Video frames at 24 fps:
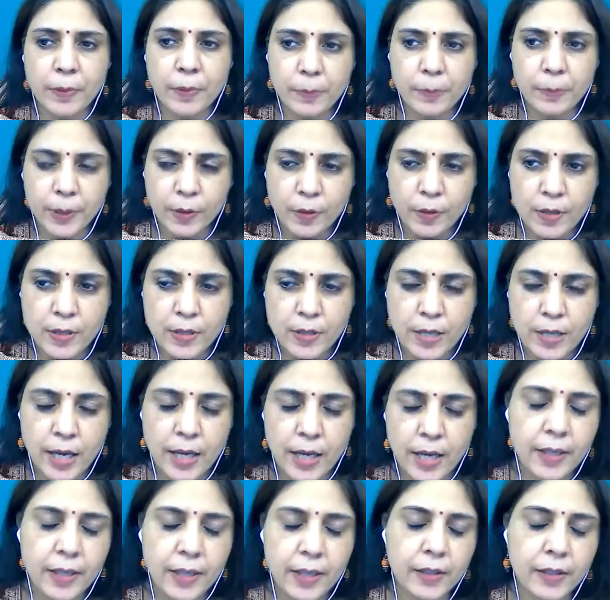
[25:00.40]
because
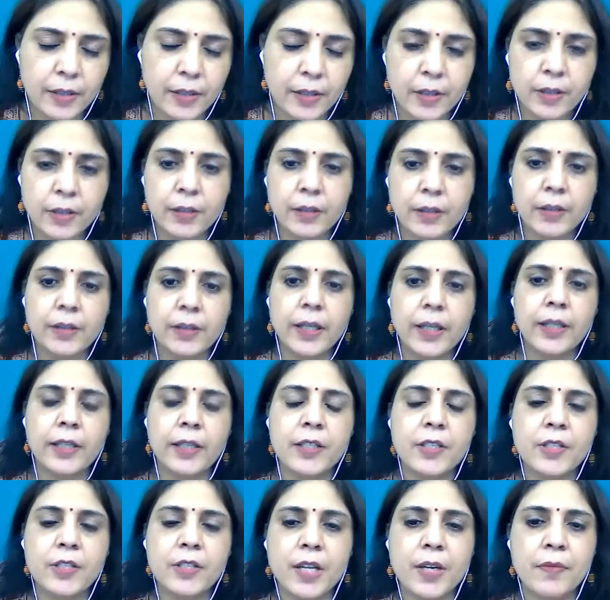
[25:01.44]
I hear that in
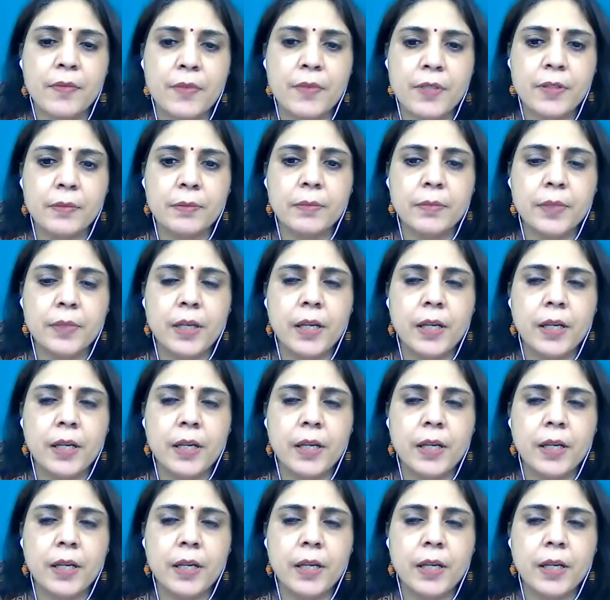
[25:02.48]
Shaivism,